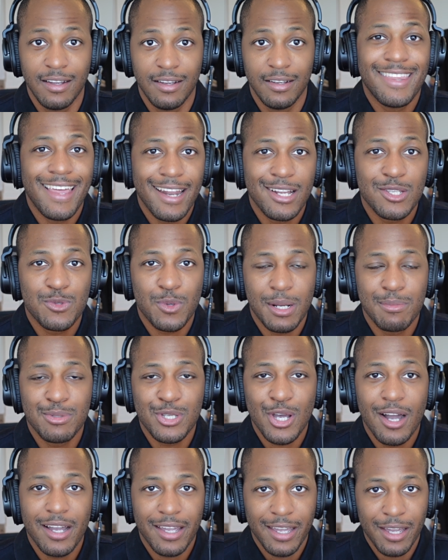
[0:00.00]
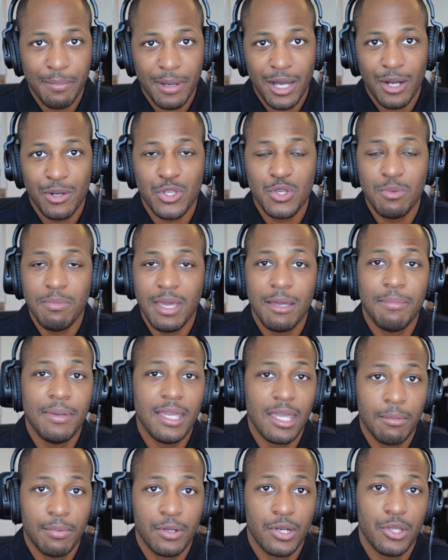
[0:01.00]
That is what I'm talking about. You may
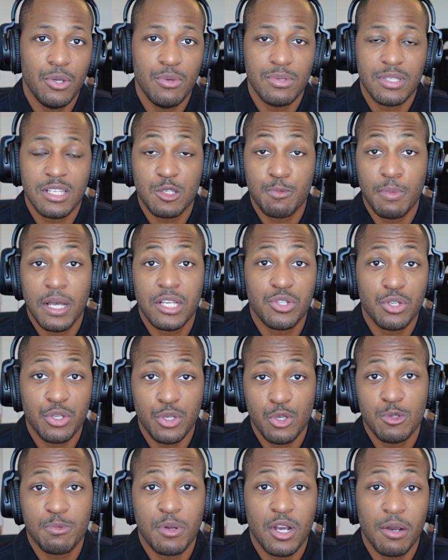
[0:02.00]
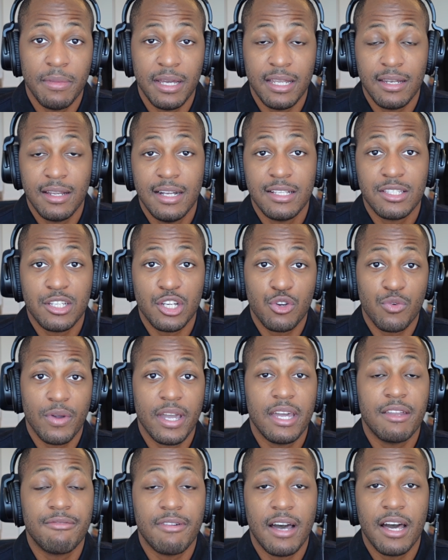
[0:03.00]
be able to use a special use permit to
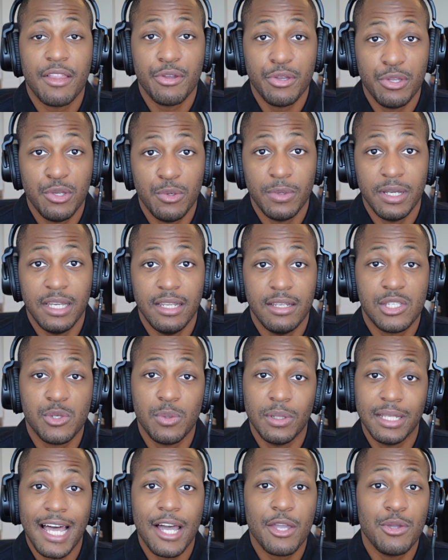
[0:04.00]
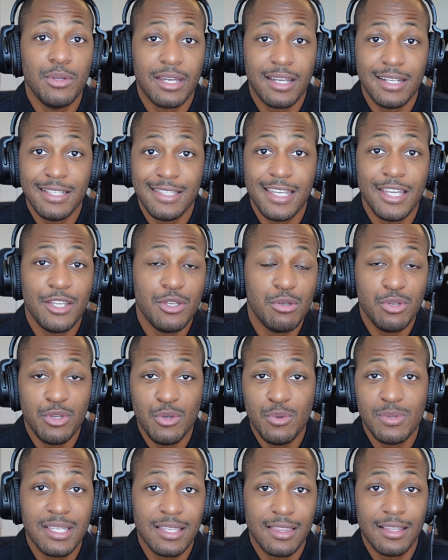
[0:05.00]
grandfather you in, to allow you to continue
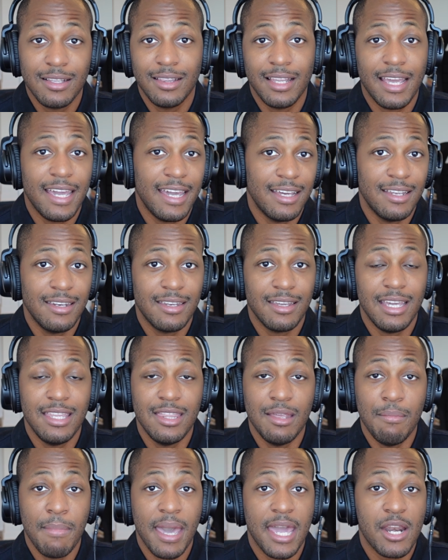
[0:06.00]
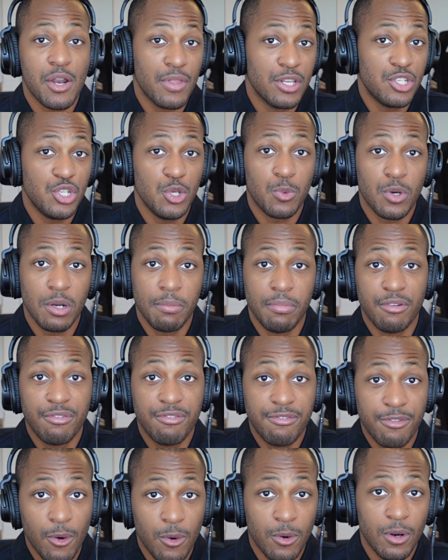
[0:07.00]
using the land in the manner that you were
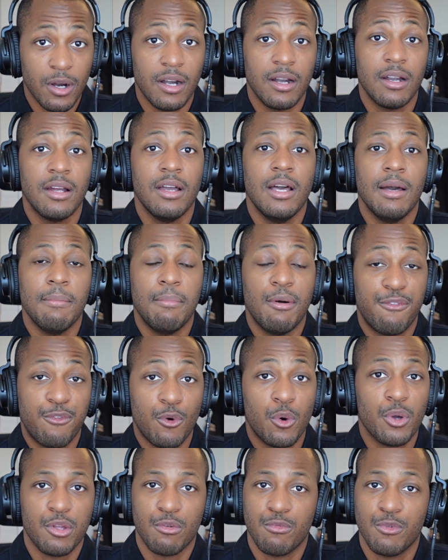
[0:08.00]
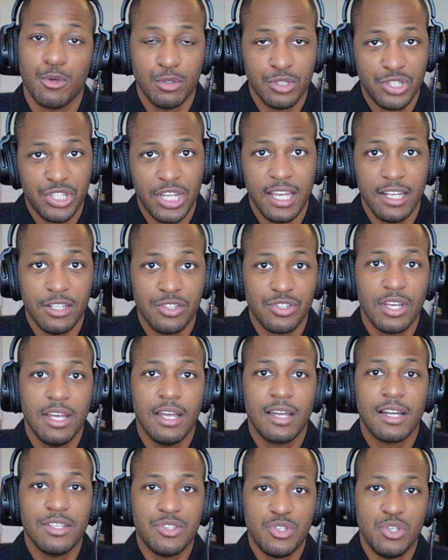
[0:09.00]
before the rule change,
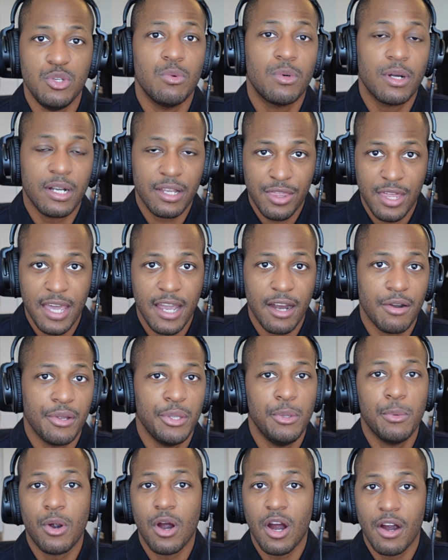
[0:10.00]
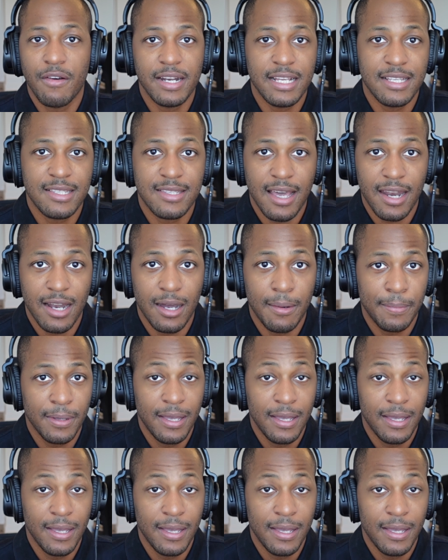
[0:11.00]
because you were there, you were already set up.